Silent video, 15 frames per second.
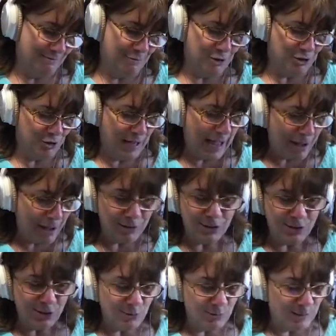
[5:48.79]
what your cow's
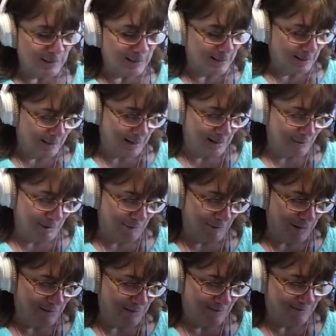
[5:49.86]
doing. It's just going to be
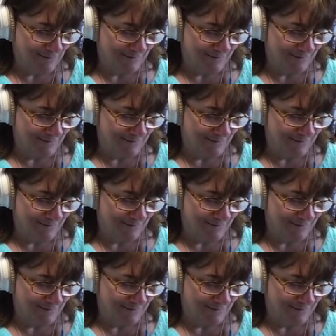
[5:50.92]
fun.